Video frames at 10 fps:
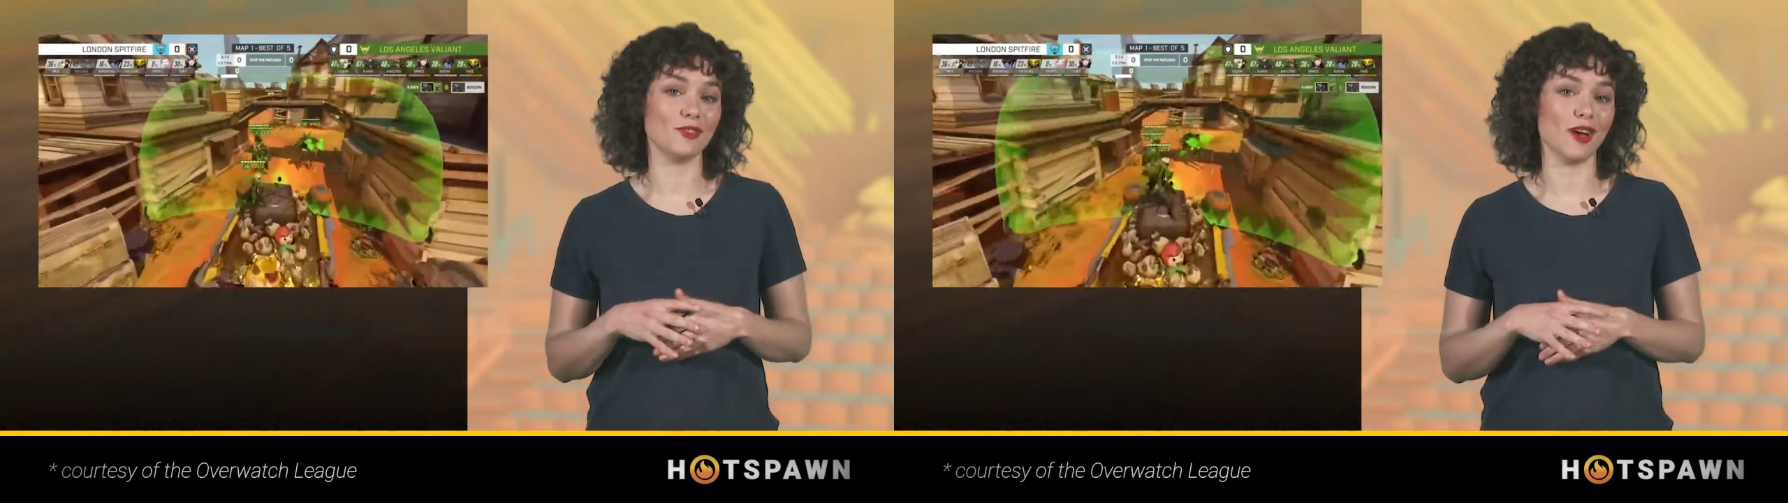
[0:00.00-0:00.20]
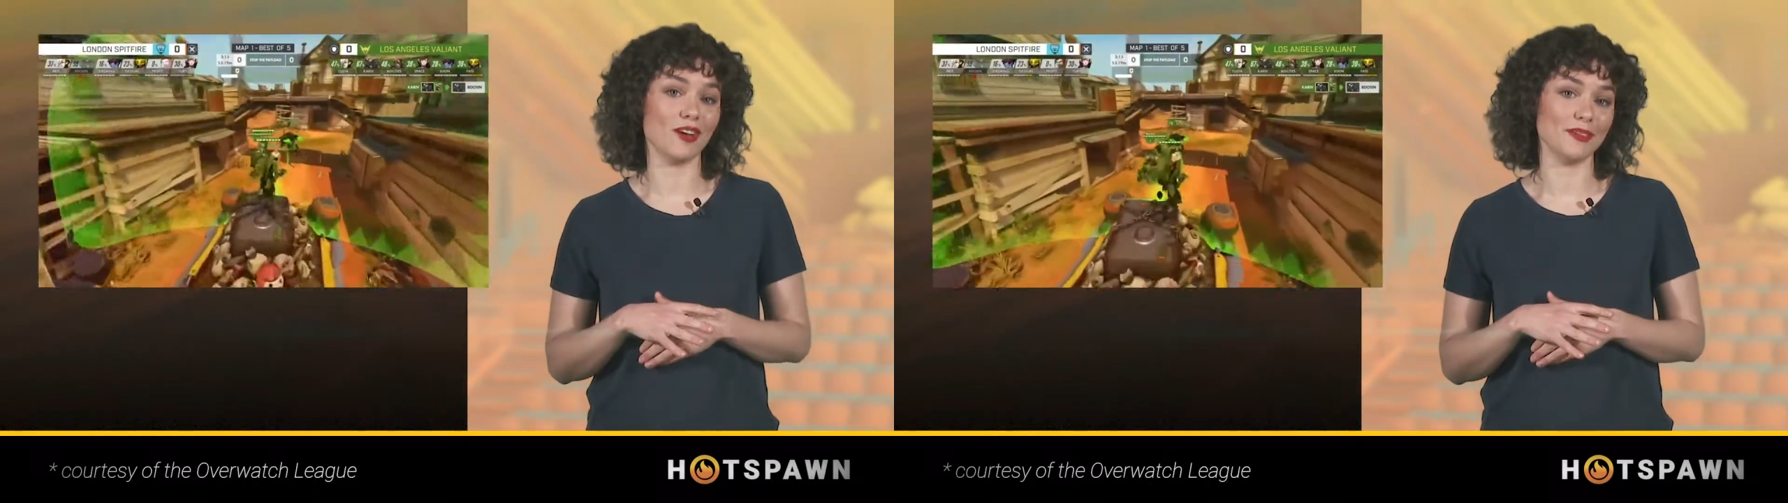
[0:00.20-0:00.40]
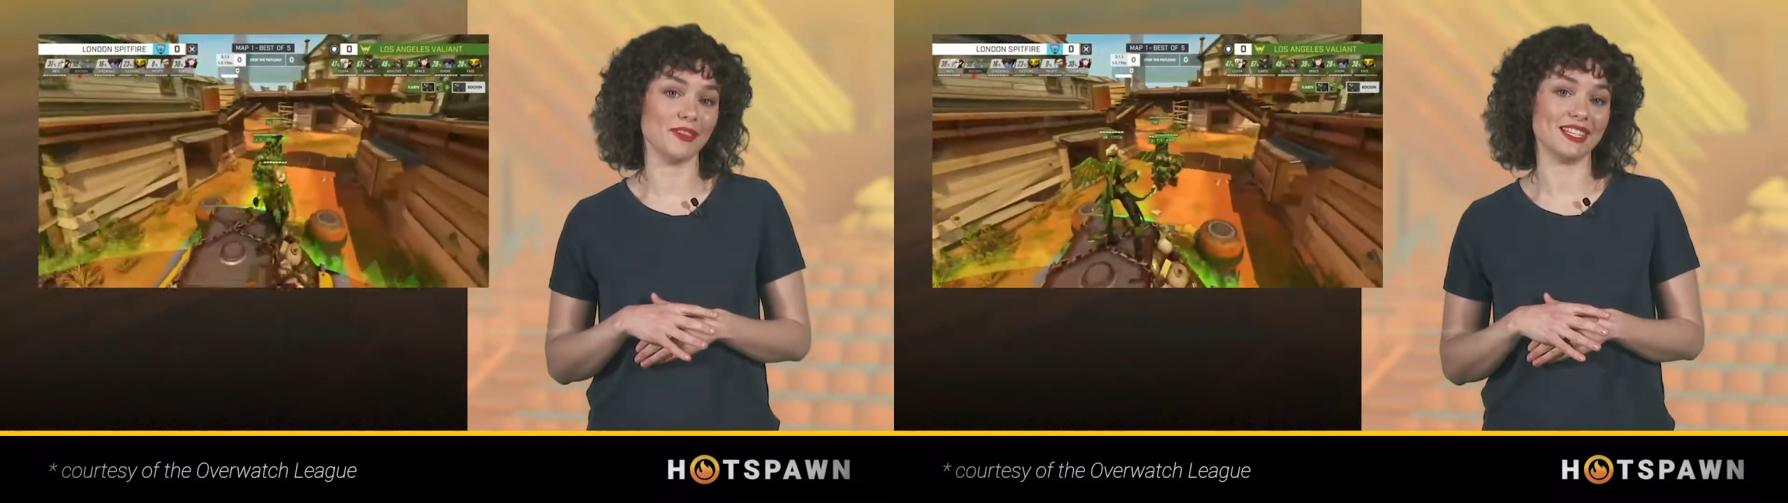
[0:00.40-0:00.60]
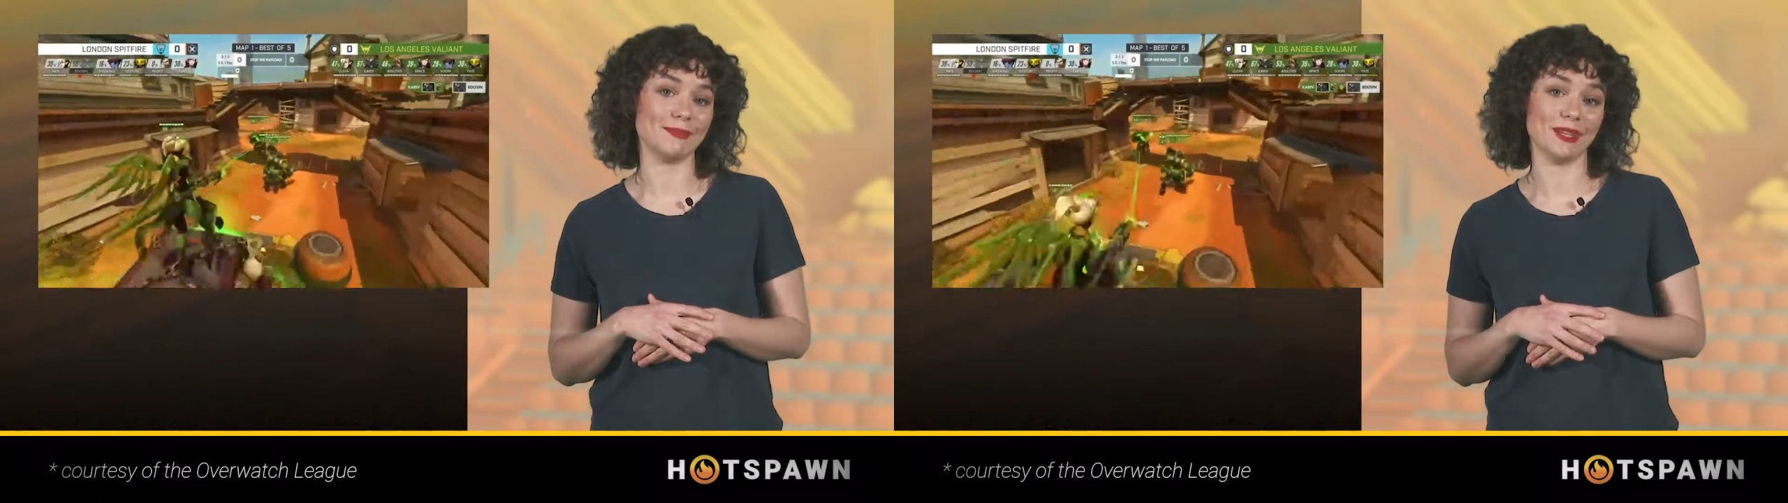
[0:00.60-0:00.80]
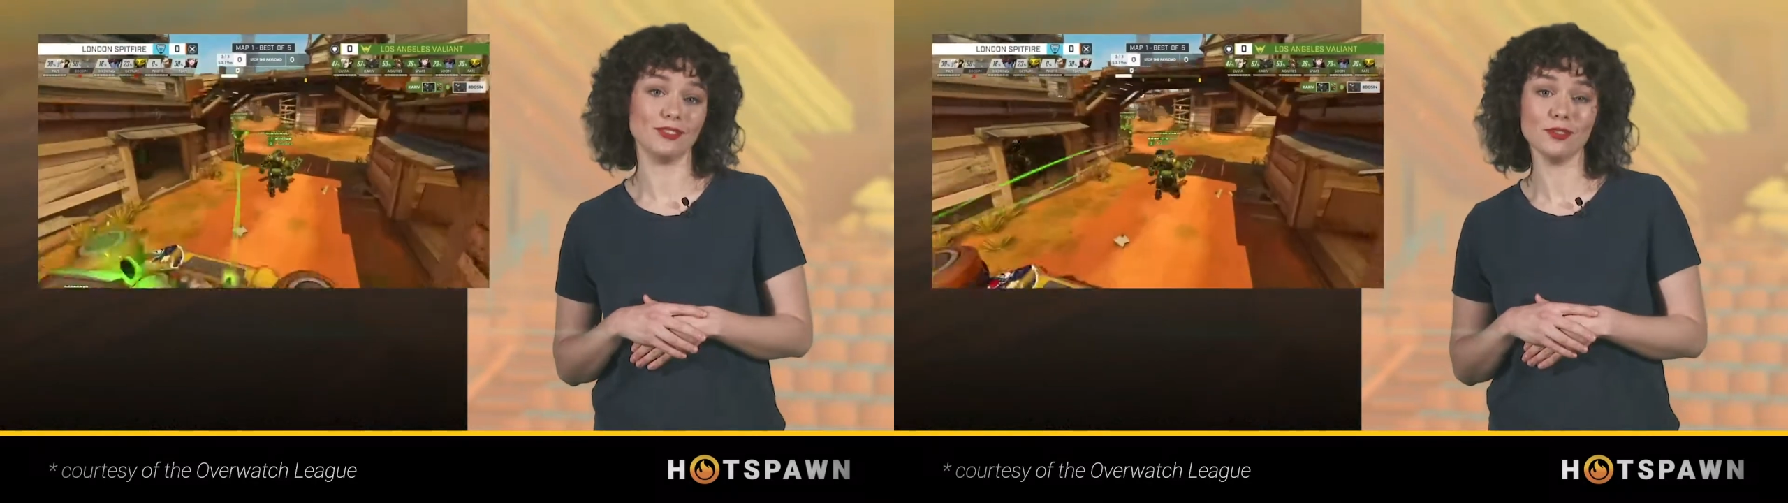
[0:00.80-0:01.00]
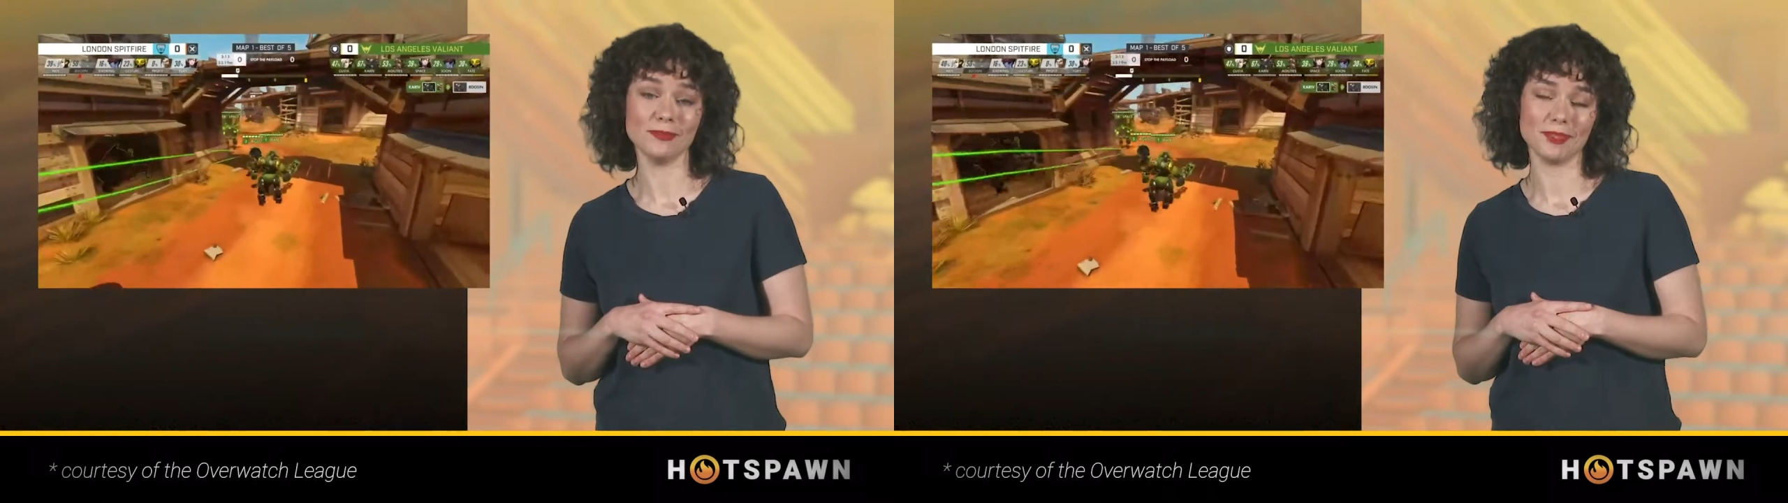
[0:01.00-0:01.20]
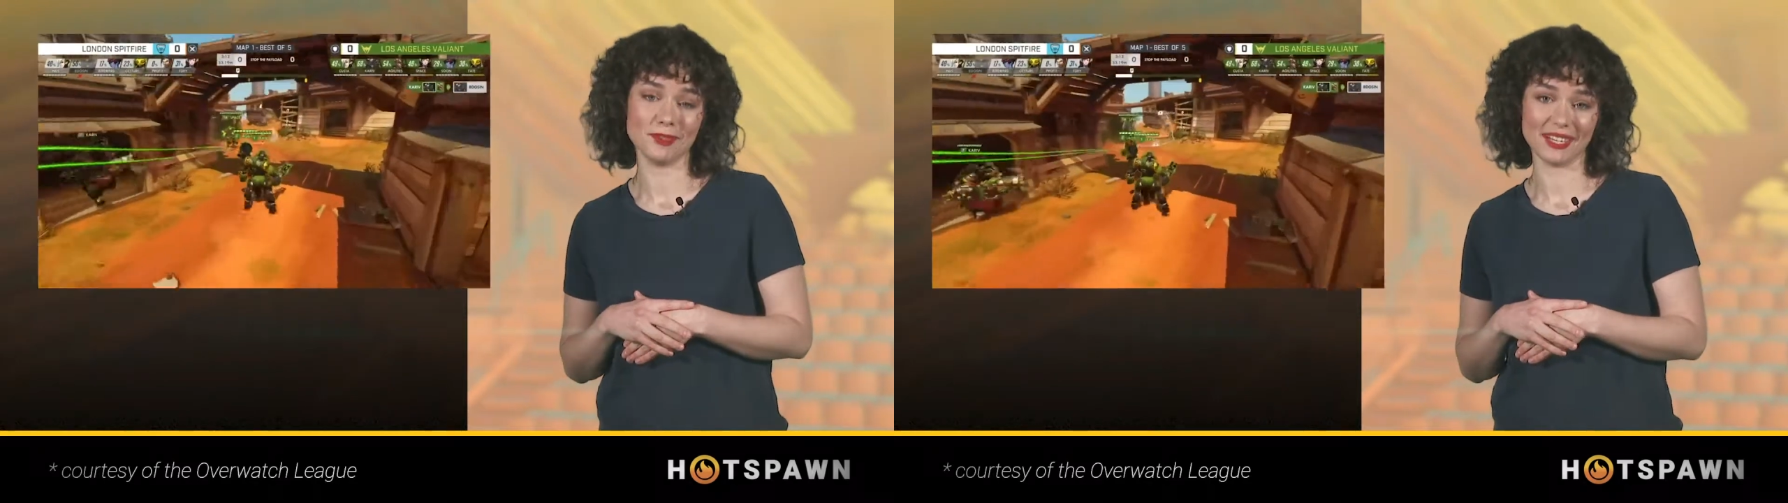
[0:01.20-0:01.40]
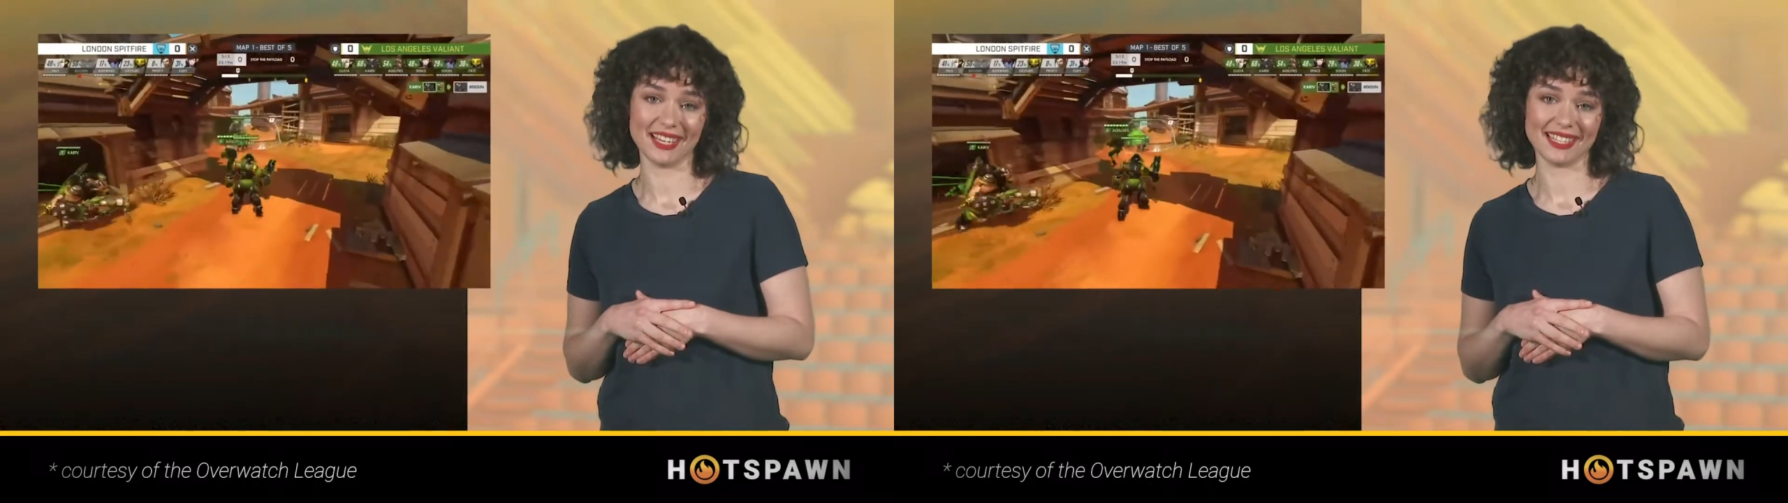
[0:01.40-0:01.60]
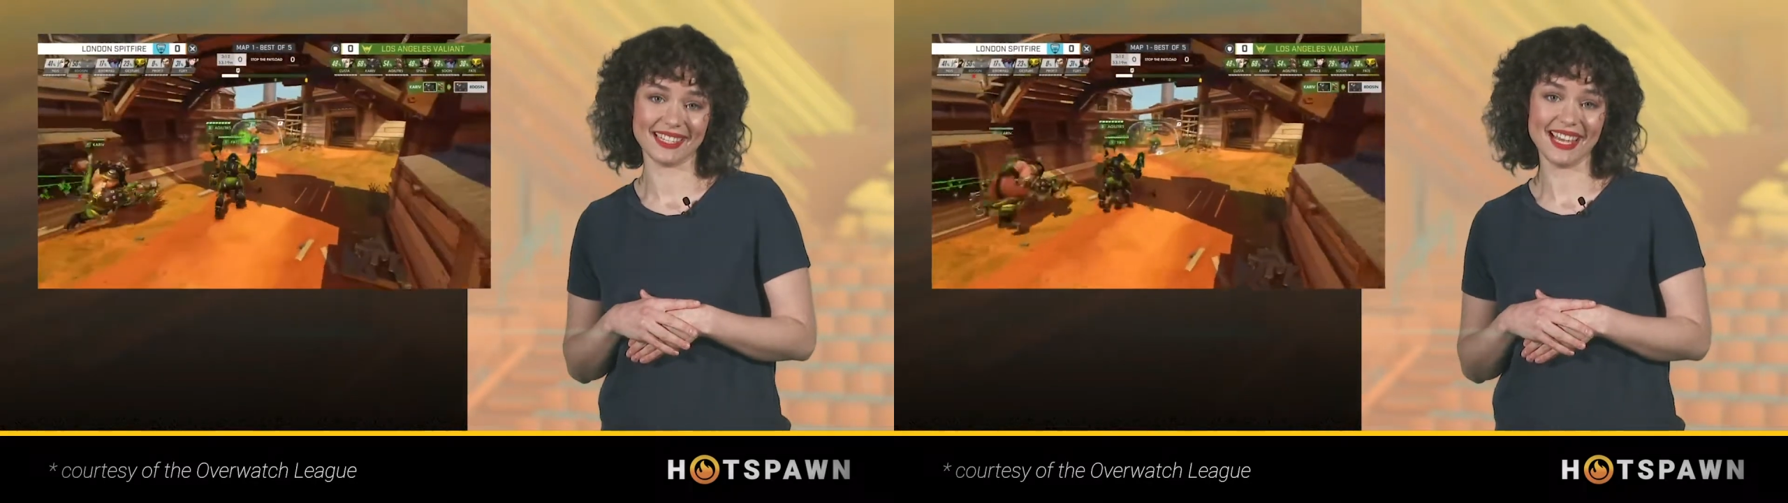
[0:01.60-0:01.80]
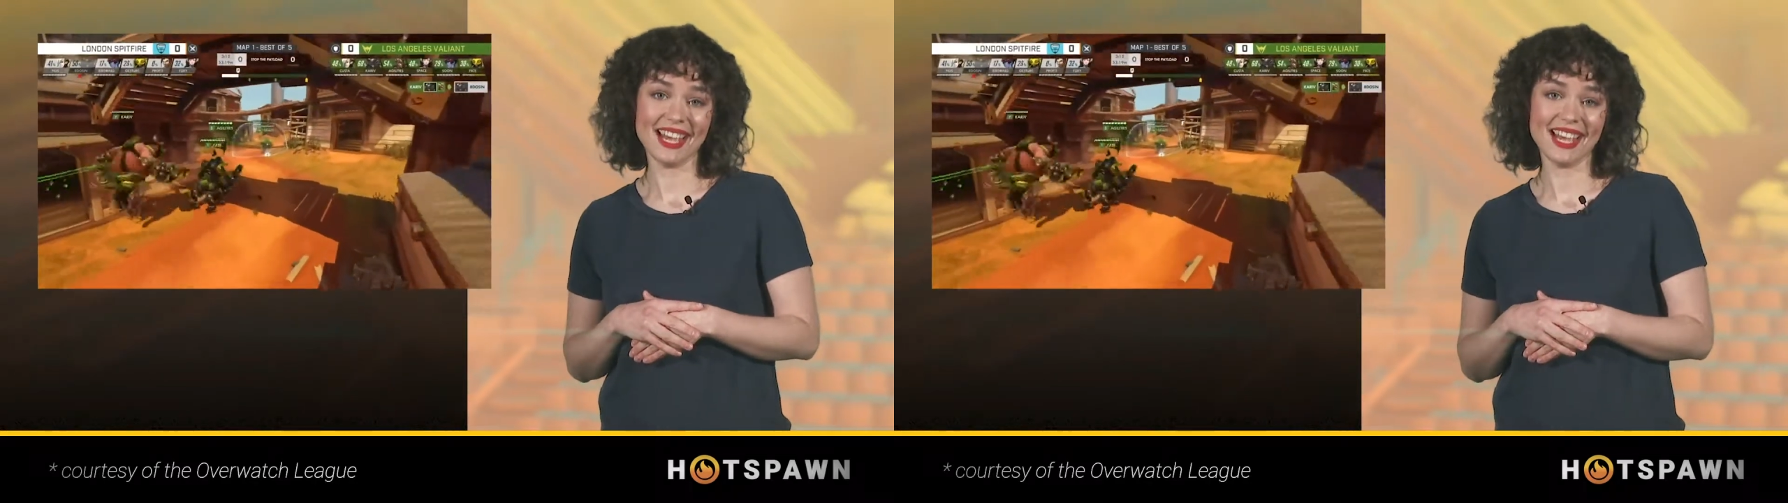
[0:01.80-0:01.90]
or are invited by tournament organisers,